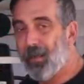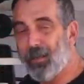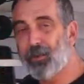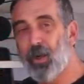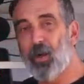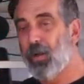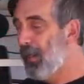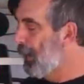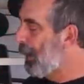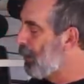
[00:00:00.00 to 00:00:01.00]
And so
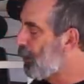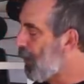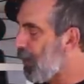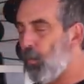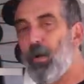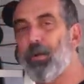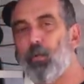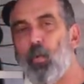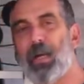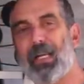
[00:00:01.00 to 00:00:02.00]
he stuck
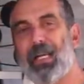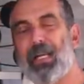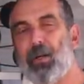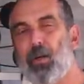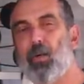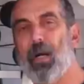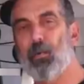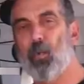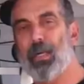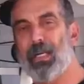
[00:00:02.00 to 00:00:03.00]
with what he knew
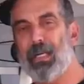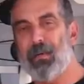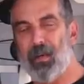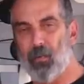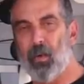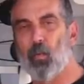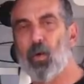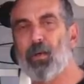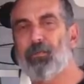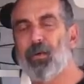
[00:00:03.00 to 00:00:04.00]
and what he and what
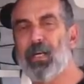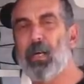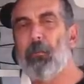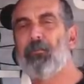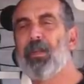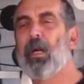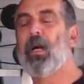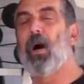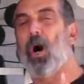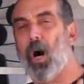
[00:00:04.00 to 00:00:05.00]
worked for him
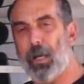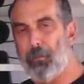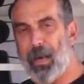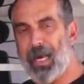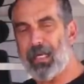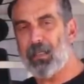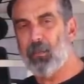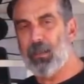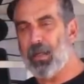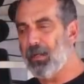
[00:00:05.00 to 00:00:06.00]

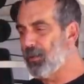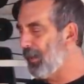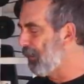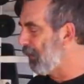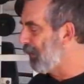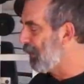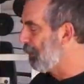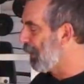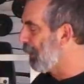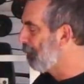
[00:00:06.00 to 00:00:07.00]
automatically without his having to think
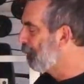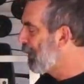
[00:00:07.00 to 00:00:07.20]
about it.